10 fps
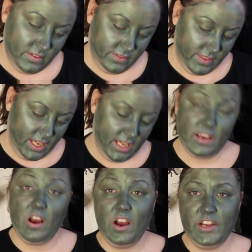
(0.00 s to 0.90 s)
the
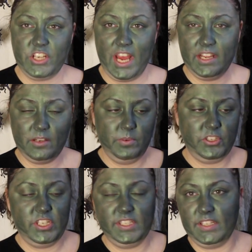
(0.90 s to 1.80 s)
Hijack,
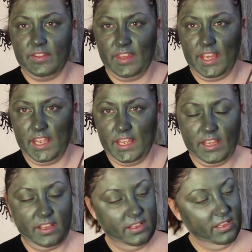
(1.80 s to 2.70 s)
which is
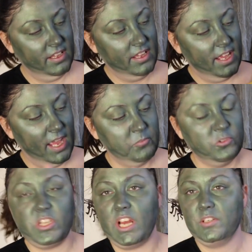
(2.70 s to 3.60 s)
the
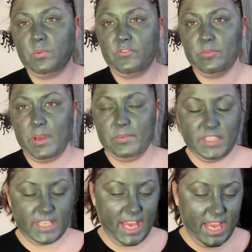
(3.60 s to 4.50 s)
emerald coloured one from Urban
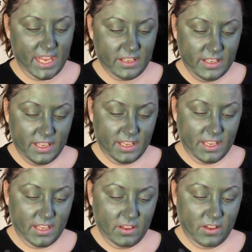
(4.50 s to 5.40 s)
Decay,
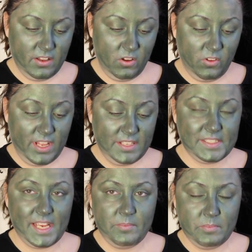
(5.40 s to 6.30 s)
on that
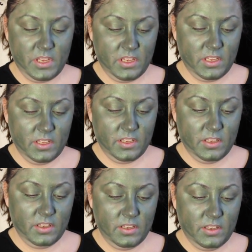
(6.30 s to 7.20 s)
same
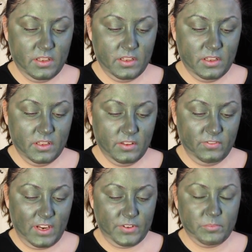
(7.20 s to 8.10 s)

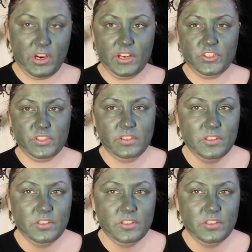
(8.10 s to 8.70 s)
fluffy brush,